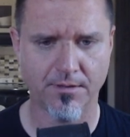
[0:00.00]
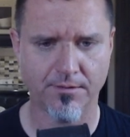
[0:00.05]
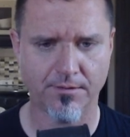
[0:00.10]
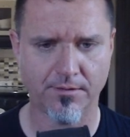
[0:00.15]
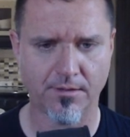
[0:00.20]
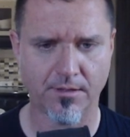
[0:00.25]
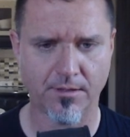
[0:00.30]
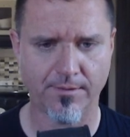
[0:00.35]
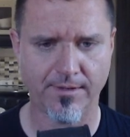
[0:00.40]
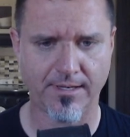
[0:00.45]

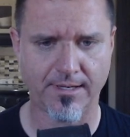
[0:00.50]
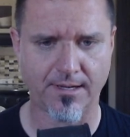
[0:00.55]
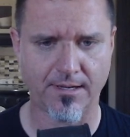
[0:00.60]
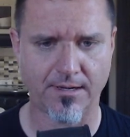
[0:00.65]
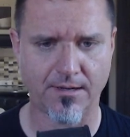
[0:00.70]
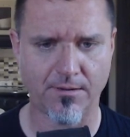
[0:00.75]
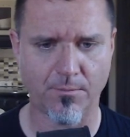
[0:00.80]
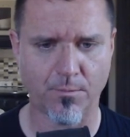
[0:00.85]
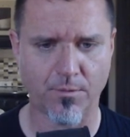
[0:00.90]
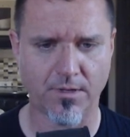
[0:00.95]
Slowing
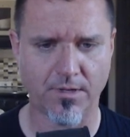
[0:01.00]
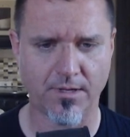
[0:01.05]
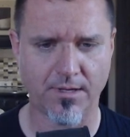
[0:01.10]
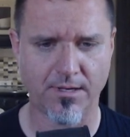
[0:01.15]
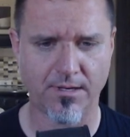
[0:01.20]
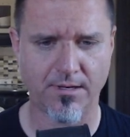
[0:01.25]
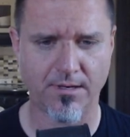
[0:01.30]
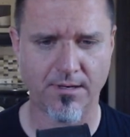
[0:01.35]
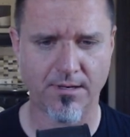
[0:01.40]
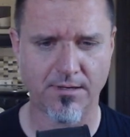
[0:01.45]
down.
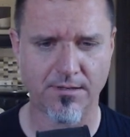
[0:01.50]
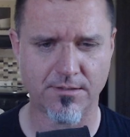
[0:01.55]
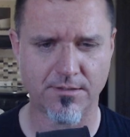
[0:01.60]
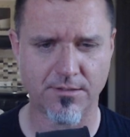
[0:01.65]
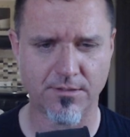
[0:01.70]
1,